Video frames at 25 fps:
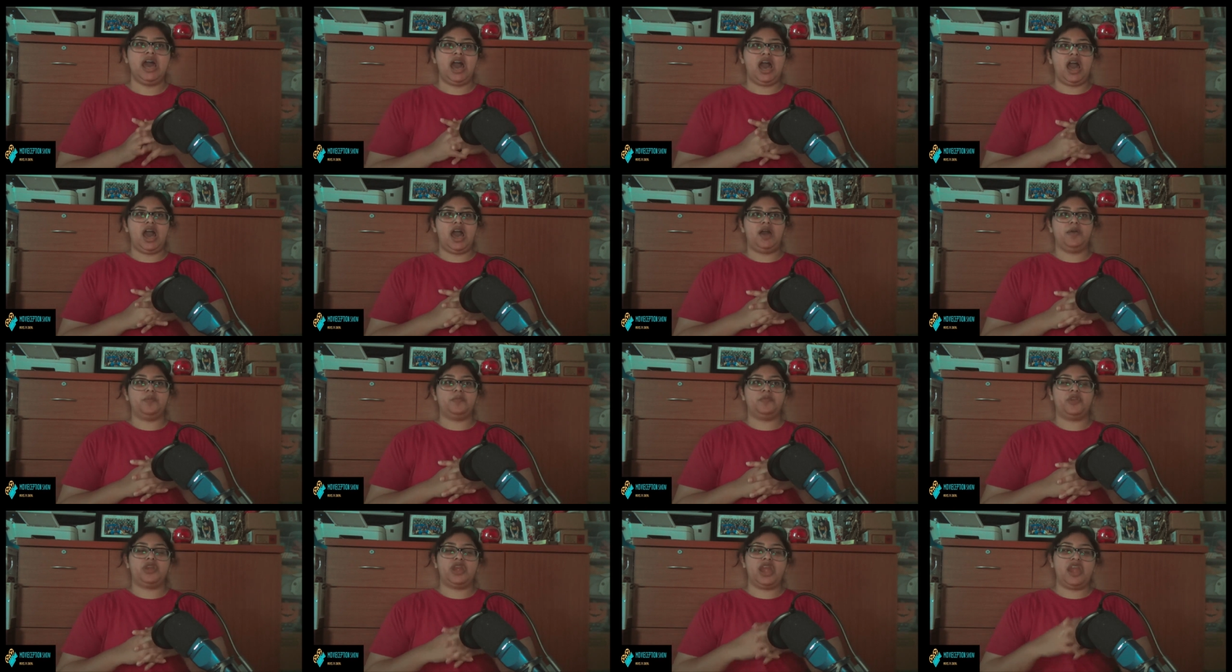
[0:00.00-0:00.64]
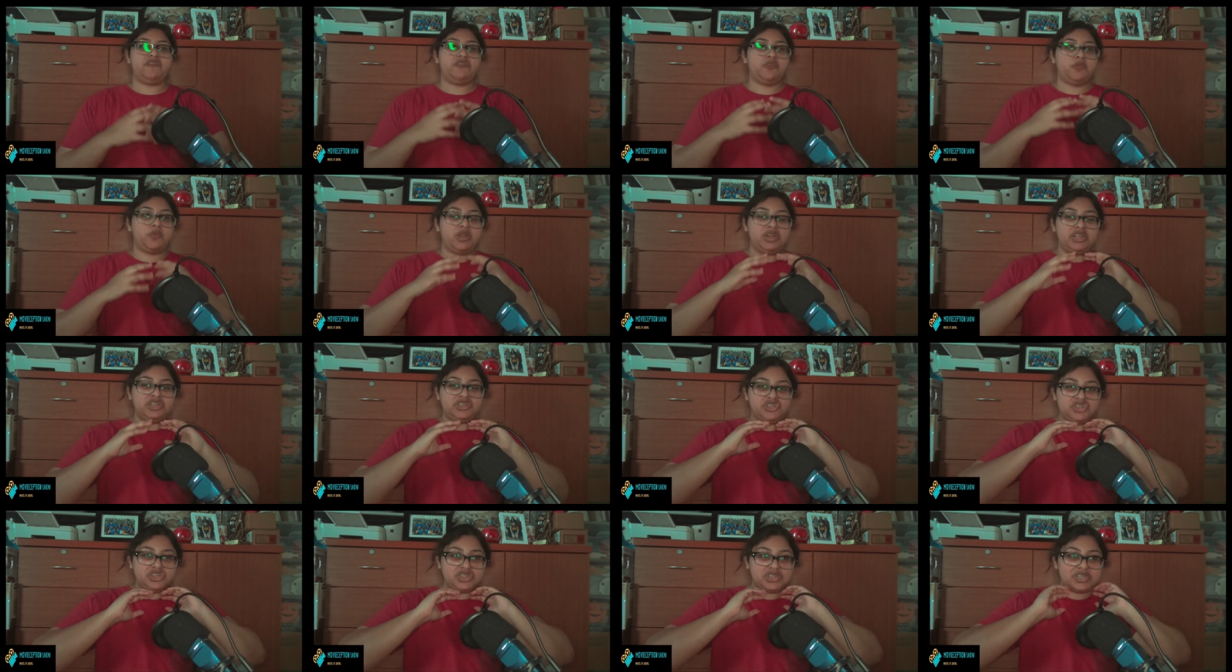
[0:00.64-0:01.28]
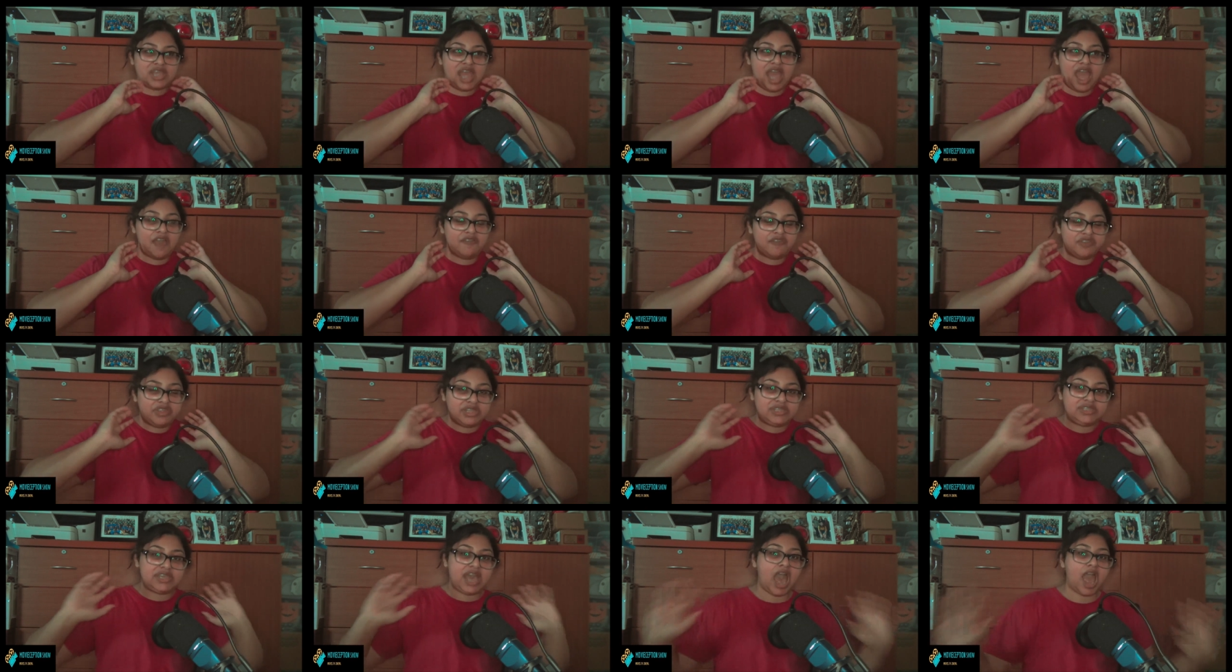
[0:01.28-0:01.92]
where everyone is just having
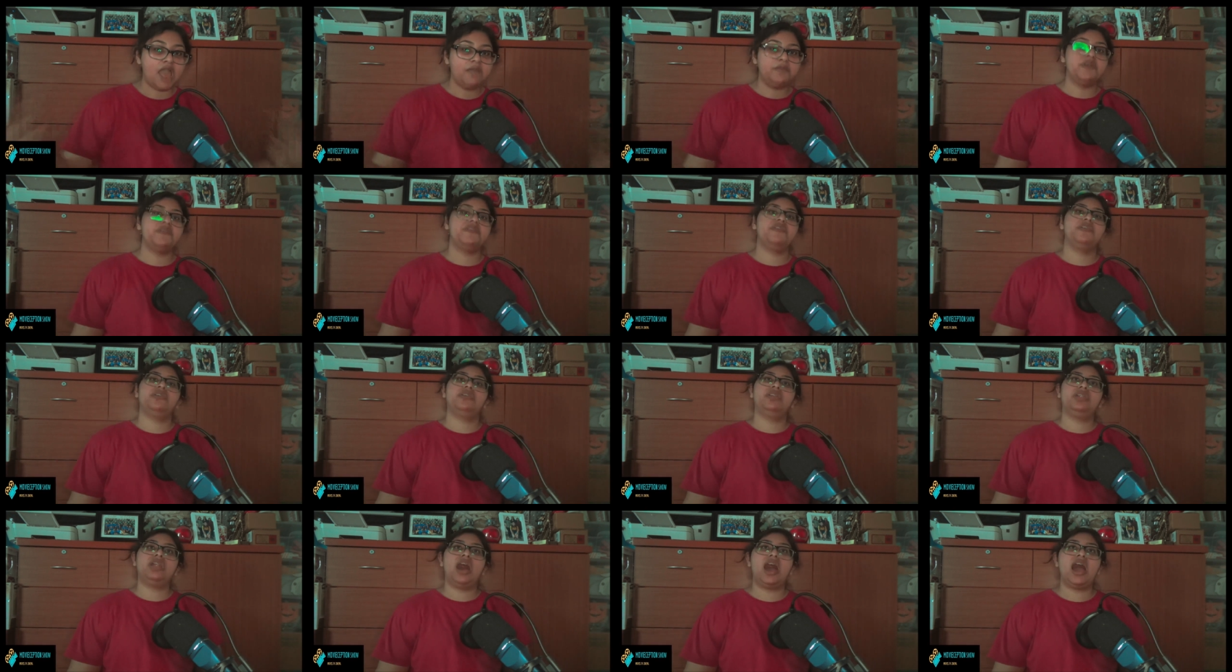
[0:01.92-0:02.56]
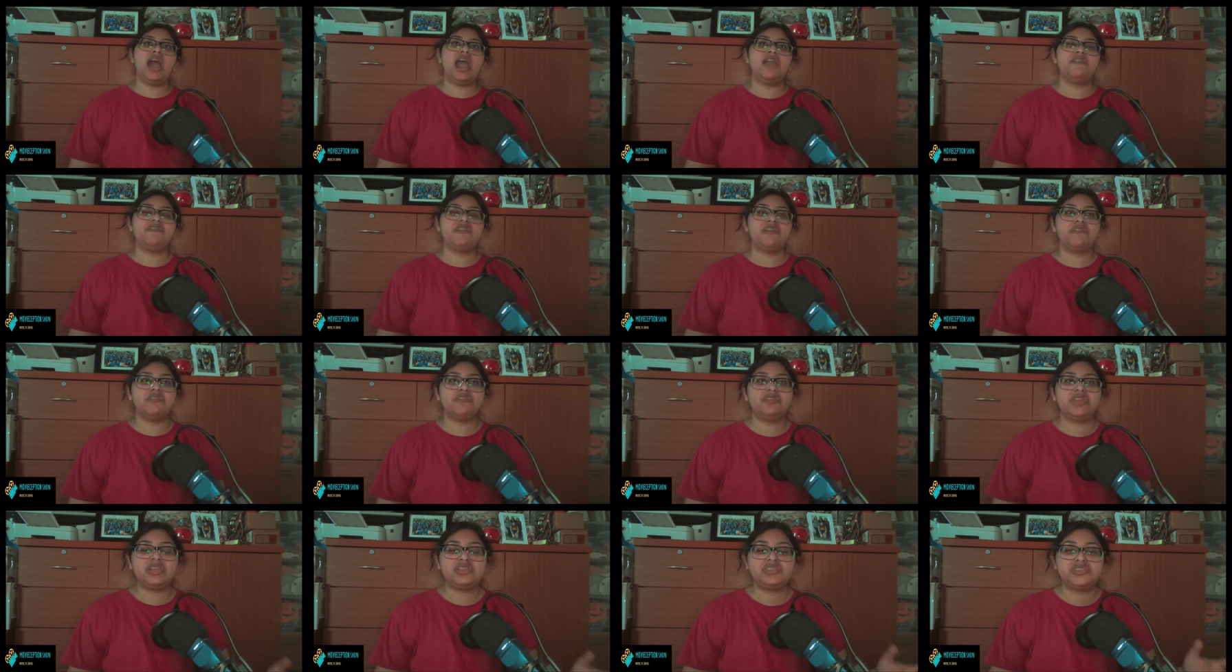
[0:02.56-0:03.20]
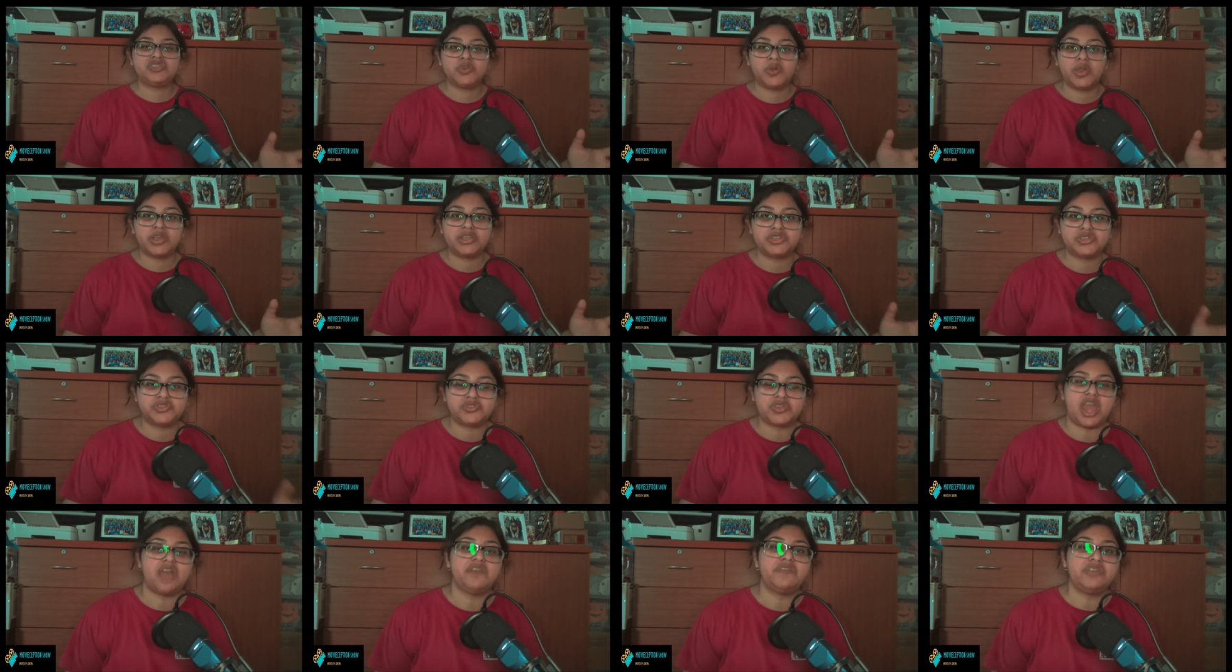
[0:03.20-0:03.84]
the time of their life. Everything's so
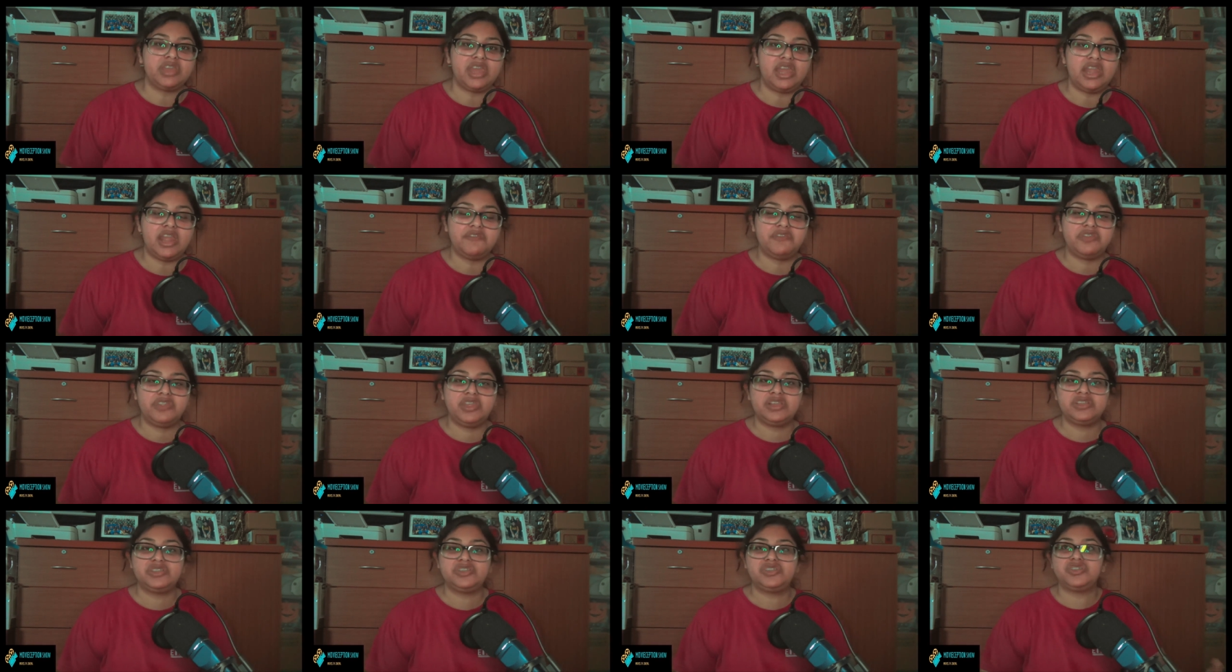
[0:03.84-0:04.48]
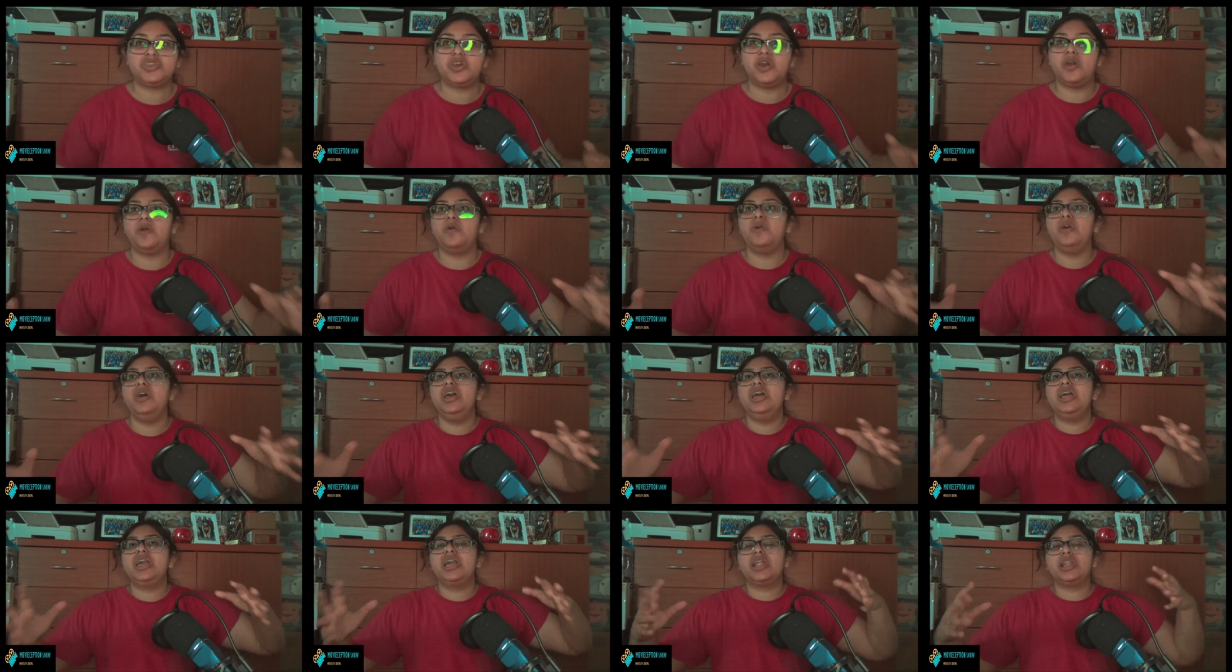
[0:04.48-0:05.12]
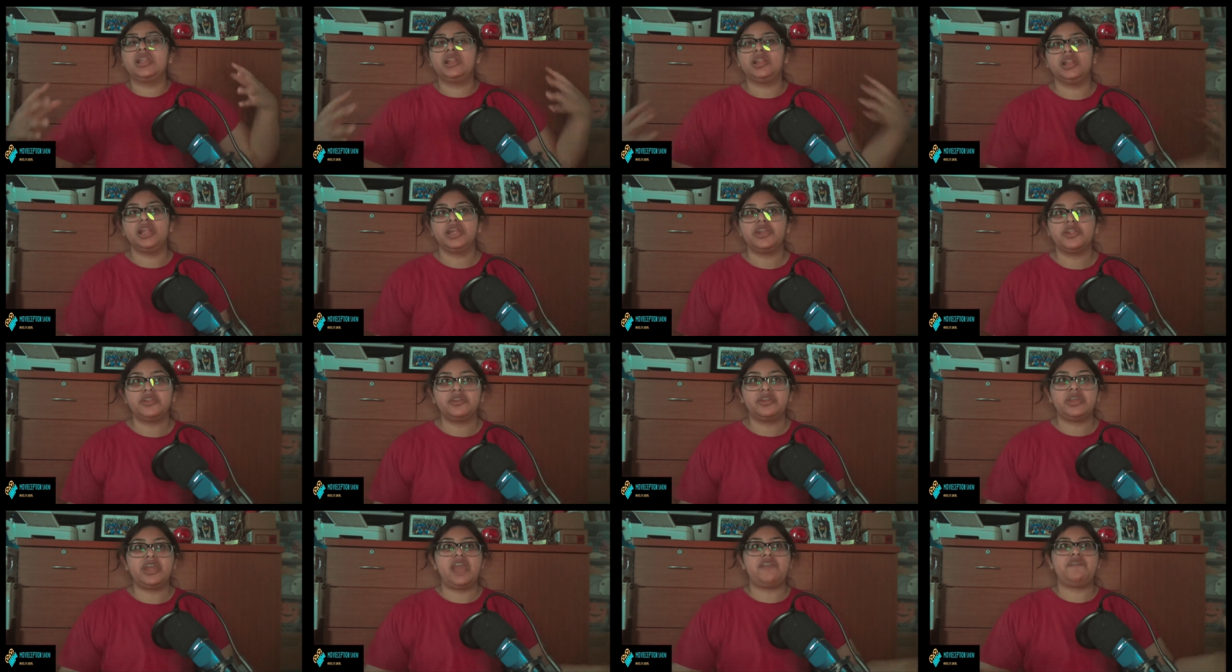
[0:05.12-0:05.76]
extravagant. Everything's so
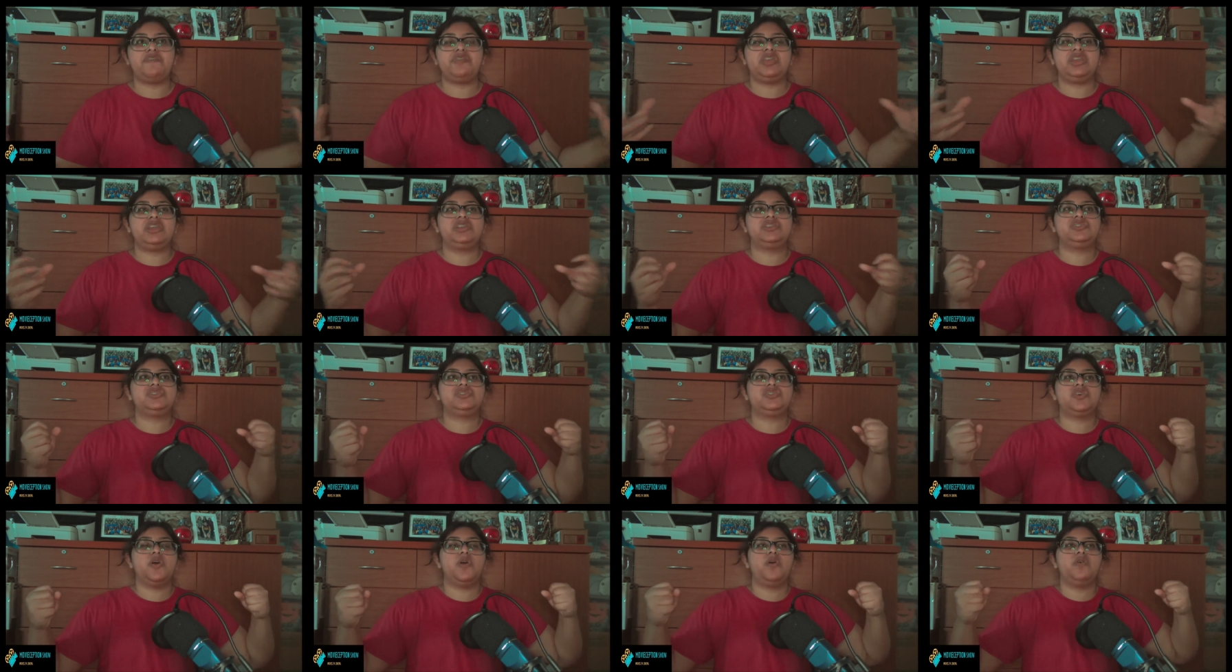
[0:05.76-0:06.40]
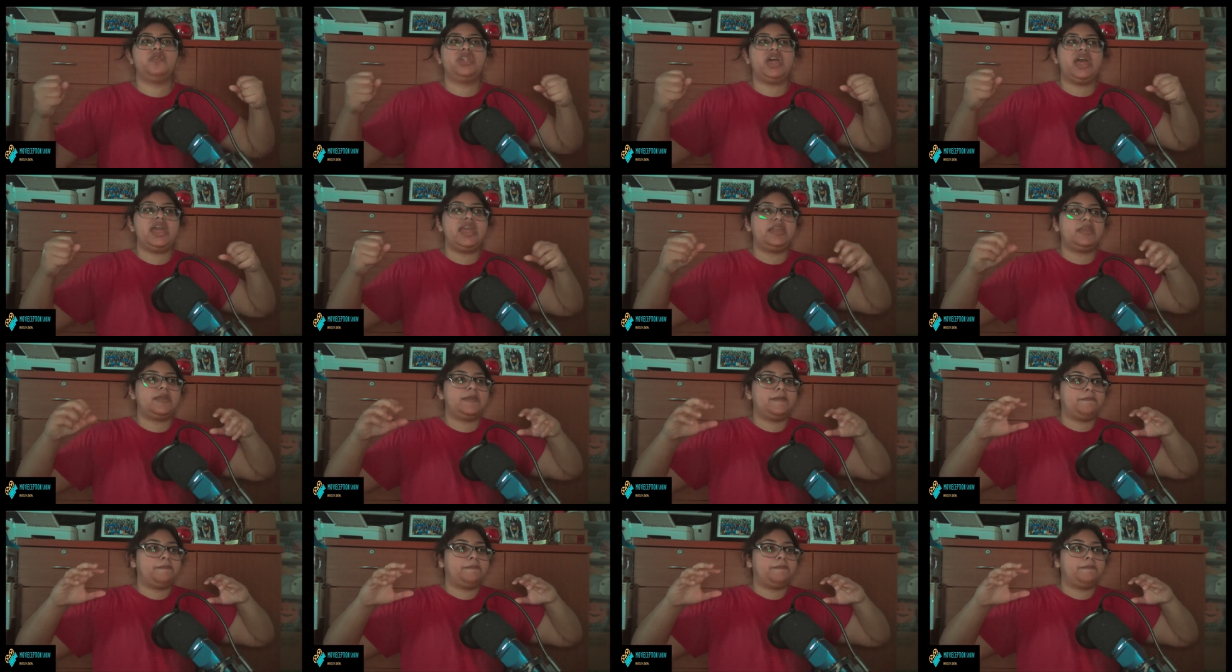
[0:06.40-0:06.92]
glittery. Everything's so, like,